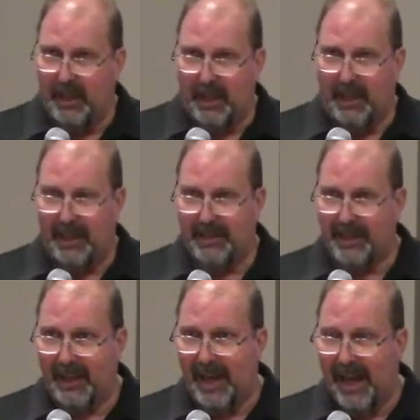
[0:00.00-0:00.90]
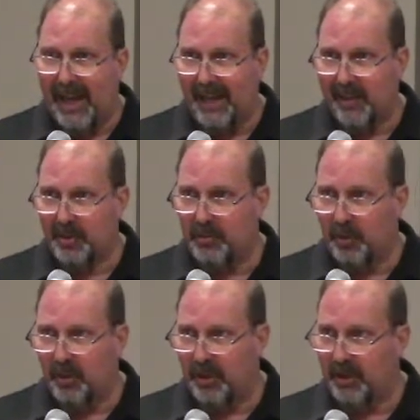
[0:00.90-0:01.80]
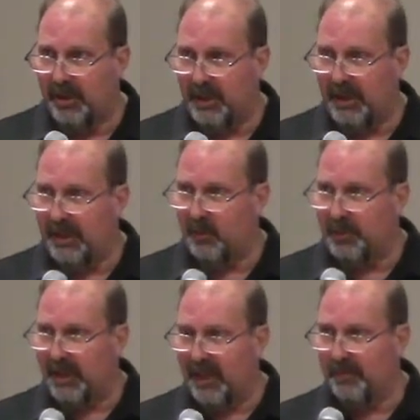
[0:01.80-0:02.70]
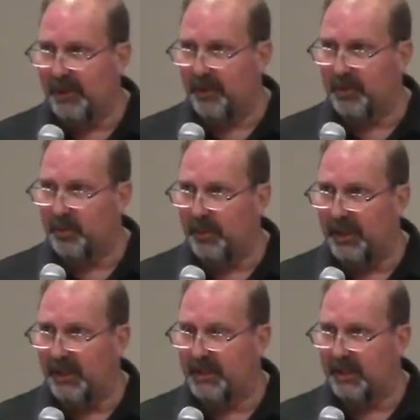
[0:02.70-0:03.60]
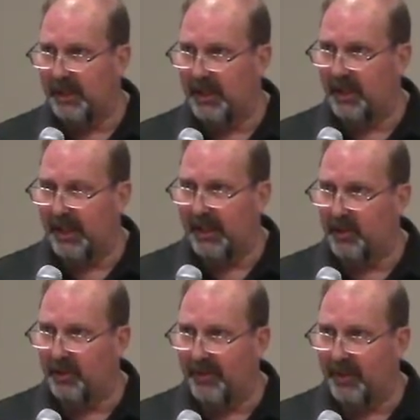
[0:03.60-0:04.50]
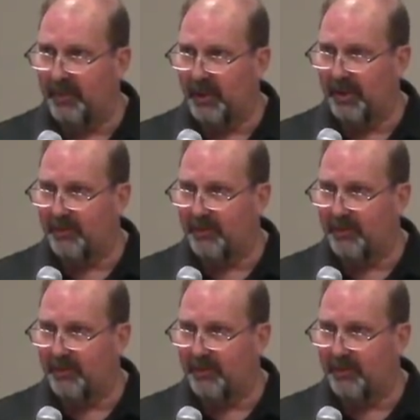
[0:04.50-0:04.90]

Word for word: And I say had a store, it was kind of bittersweet. In late November of